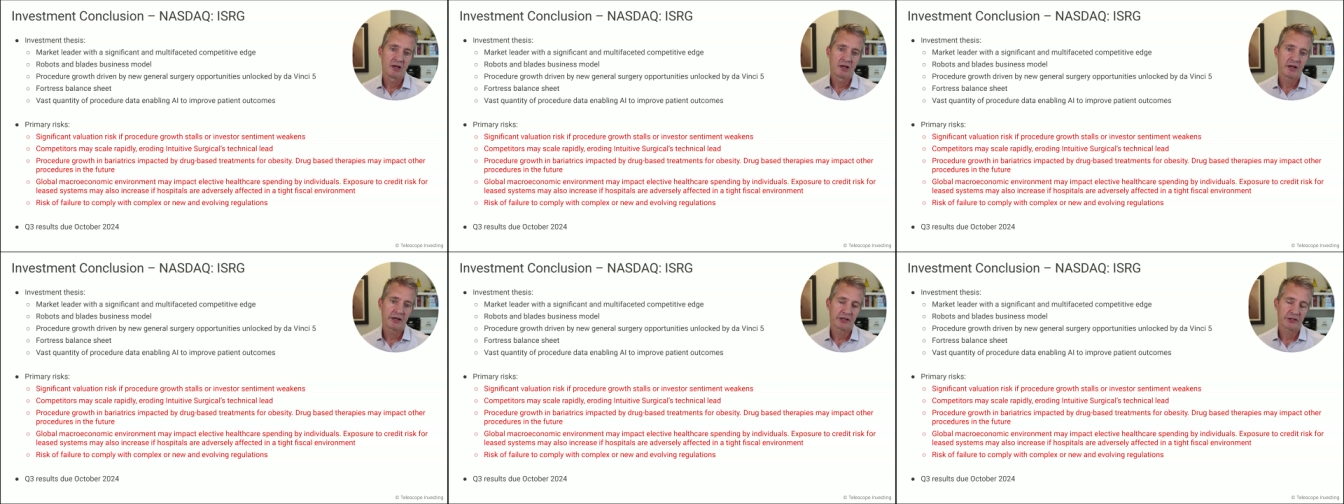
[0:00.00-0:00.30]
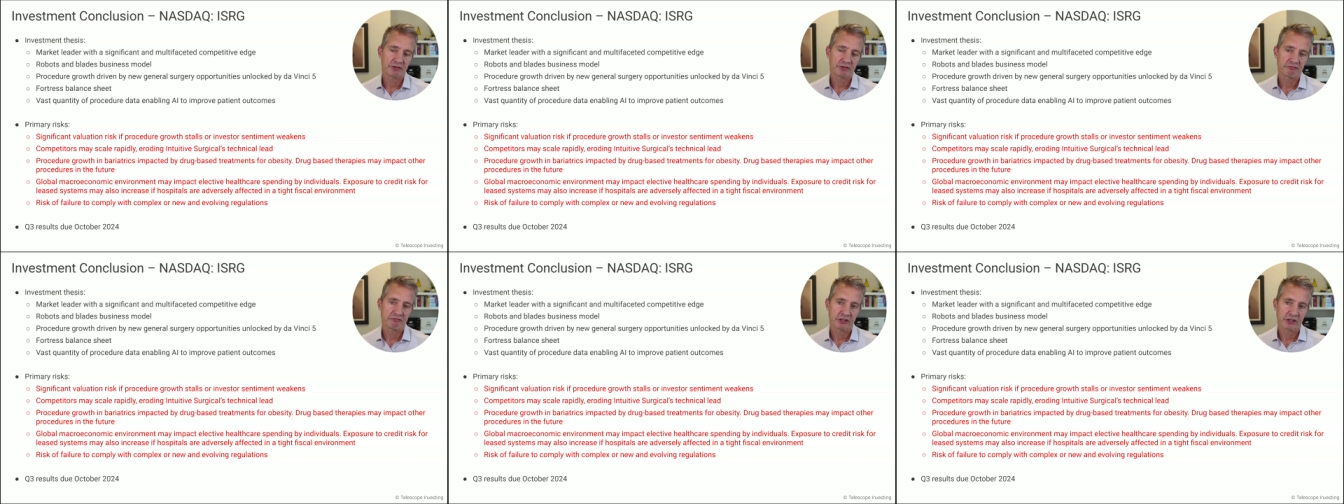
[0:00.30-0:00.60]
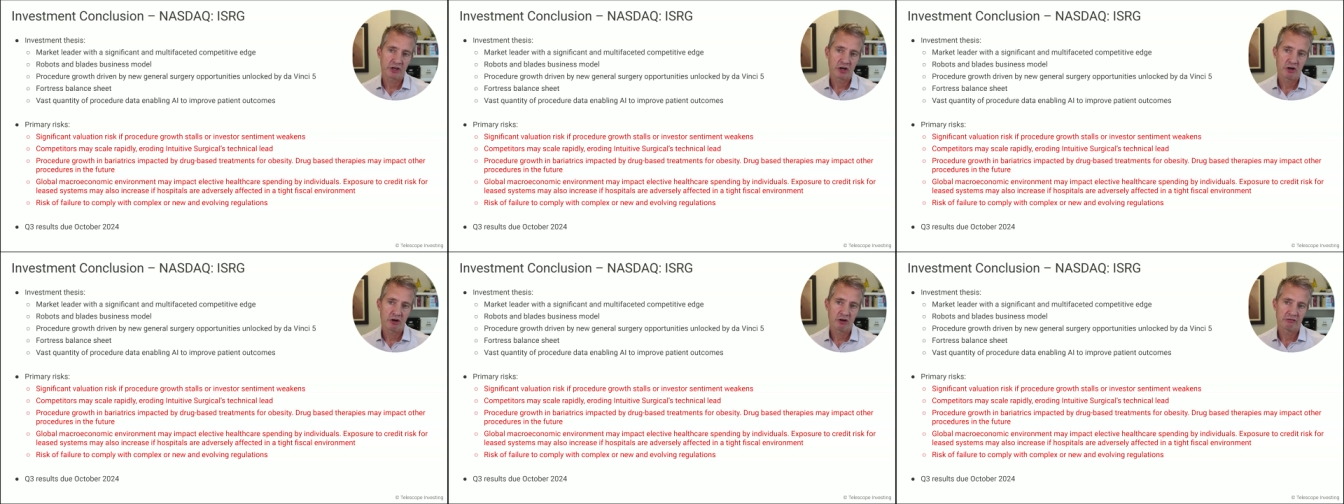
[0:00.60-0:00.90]
And it's the
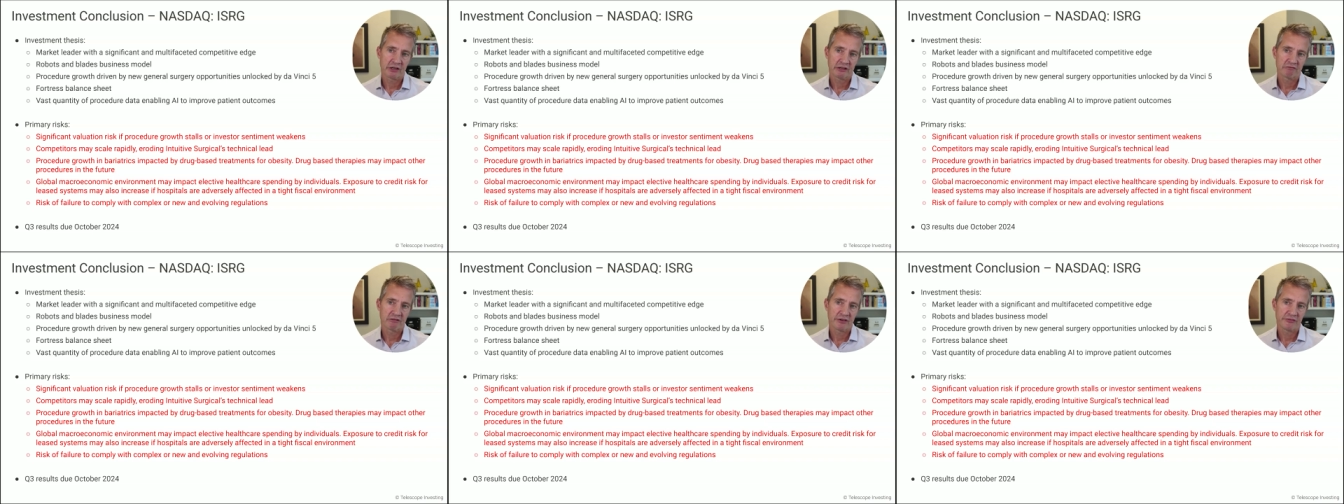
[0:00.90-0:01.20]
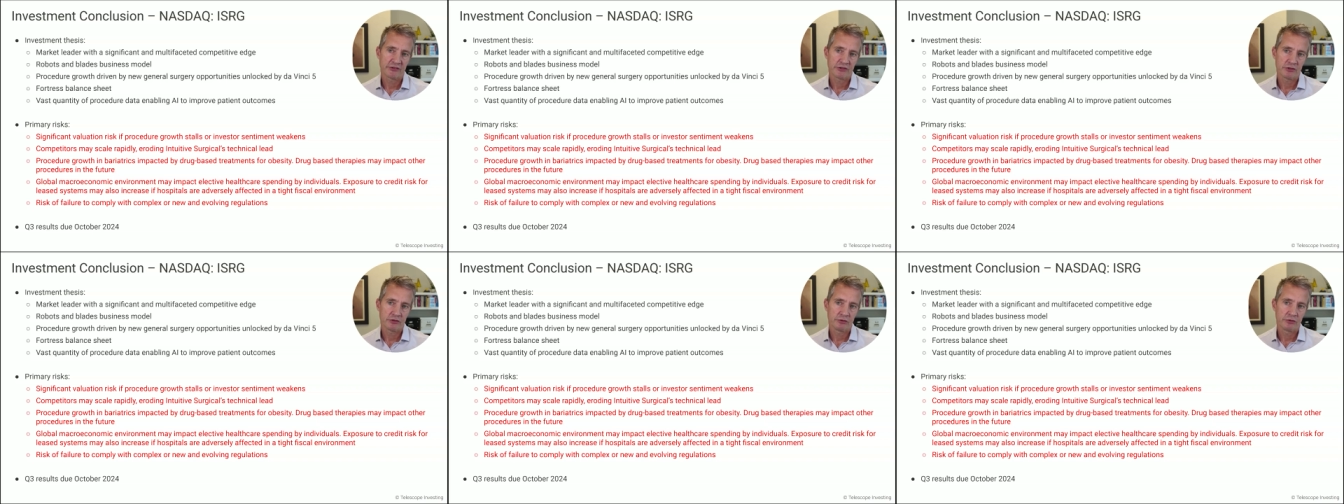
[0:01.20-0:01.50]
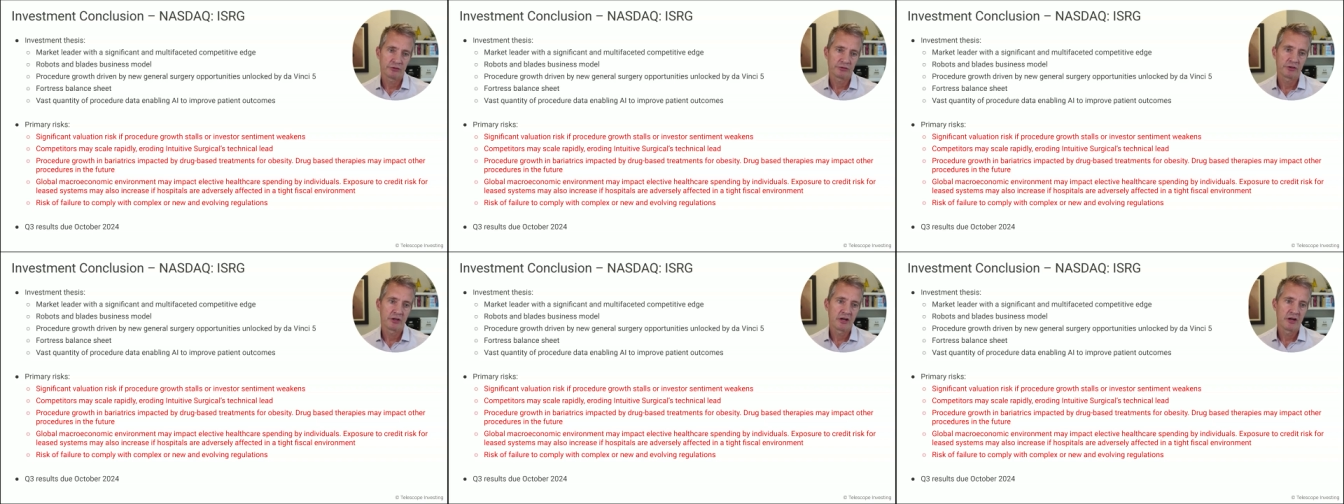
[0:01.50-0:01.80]
recurring
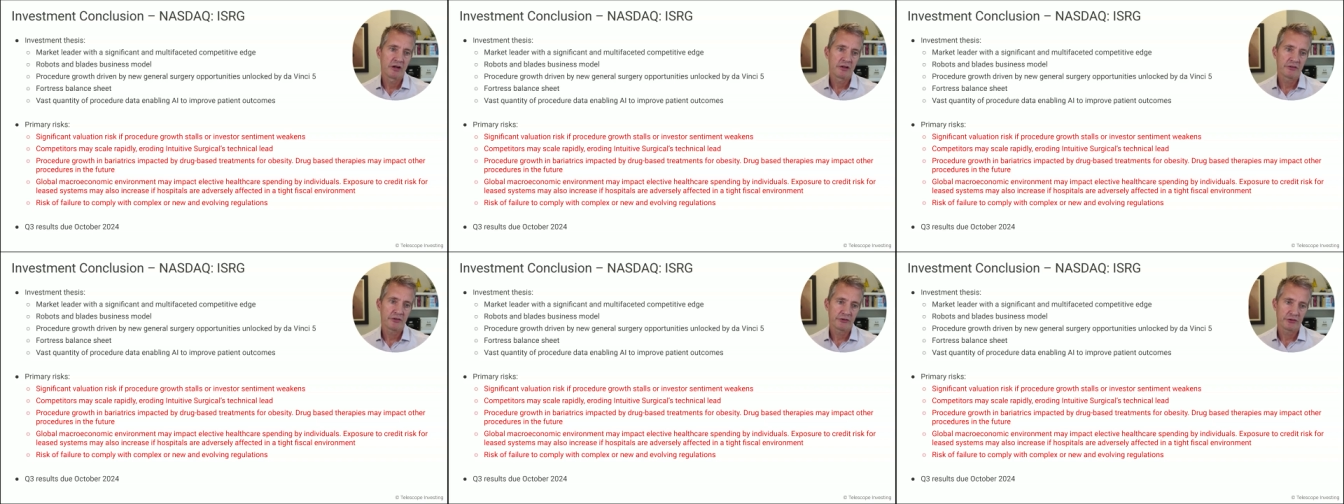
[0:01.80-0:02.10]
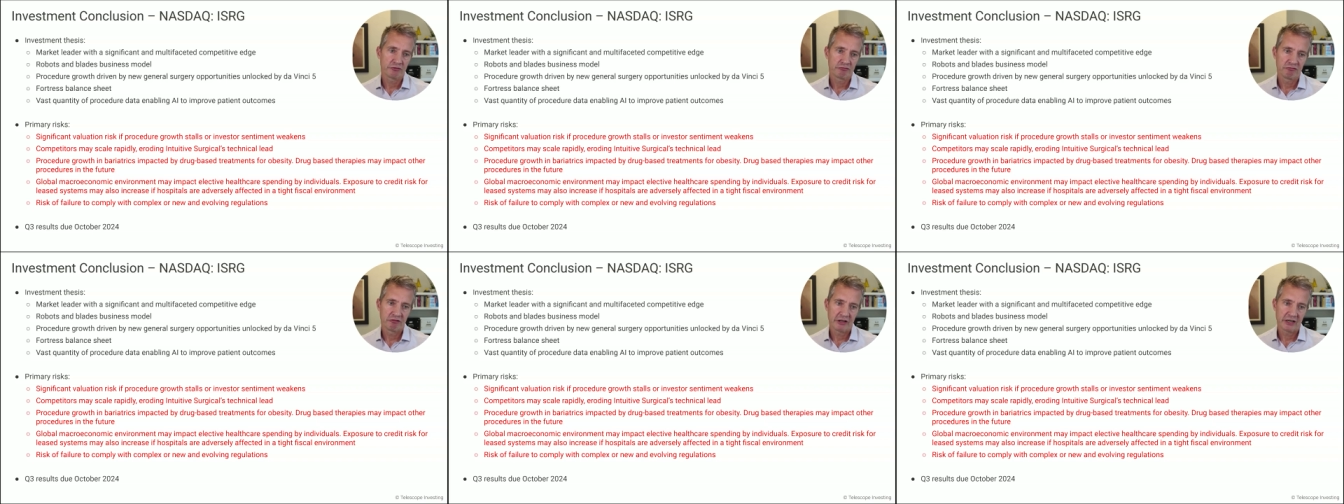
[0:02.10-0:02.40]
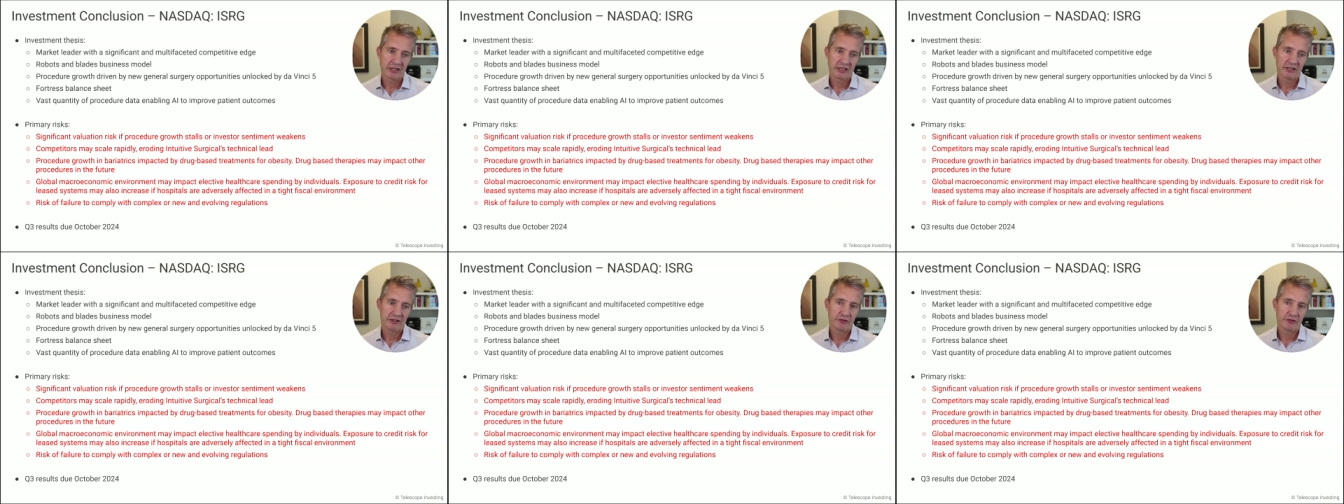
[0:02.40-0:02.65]
revenues that are really